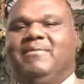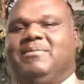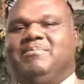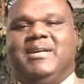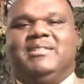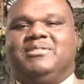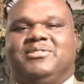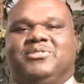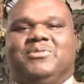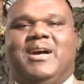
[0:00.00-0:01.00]
best
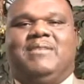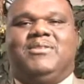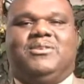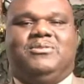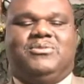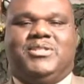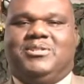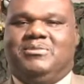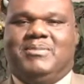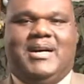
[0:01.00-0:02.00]
describe the coach in
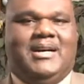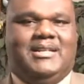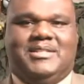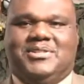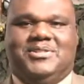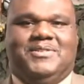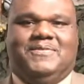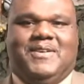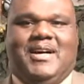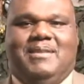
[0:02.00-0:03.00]
your mind, that's good and
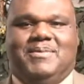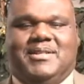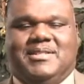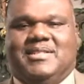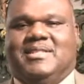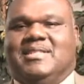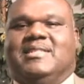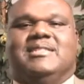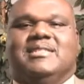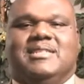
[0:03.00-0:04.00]
fine, because at the
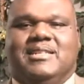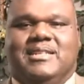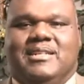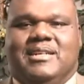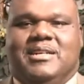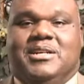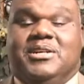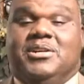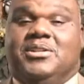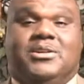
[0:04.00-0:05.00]
end of the day,
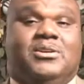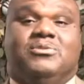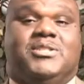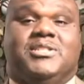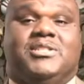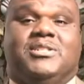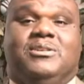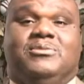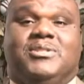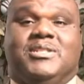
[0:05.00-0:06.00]
the coach is the
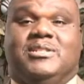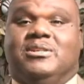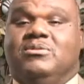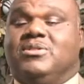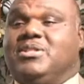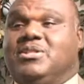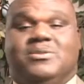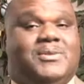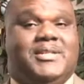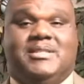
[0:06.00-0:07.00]
coach, and the coach is
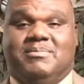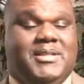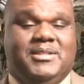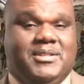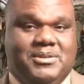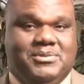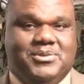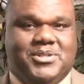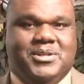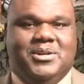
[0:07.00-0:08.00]
going to be the
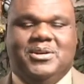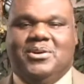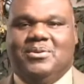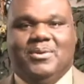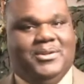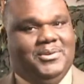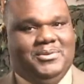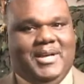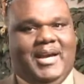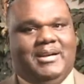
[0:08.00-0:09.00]
coach, whether
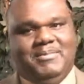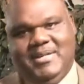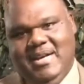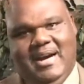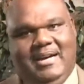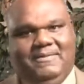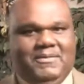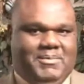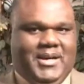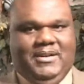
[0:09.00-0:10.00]
you like him or not,
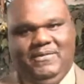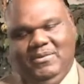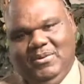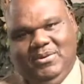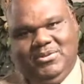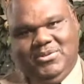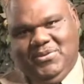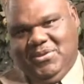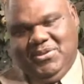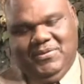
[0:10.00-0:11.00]
for better, for worse,
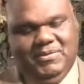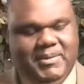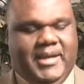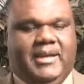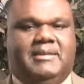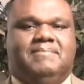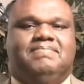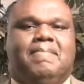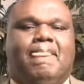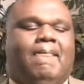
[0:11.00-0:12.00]
for good, for bad.
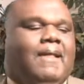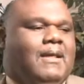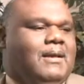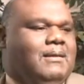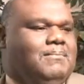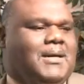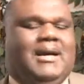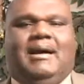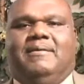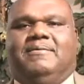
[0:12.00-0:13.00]
But
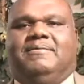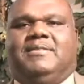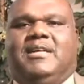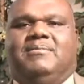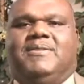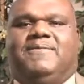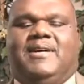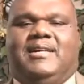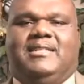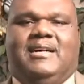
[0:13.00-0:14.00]
I've come to
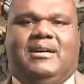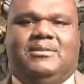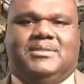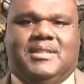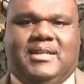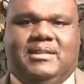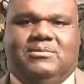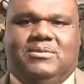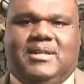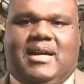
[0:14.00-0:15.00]
find out
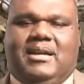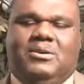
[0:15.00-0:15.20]
that when I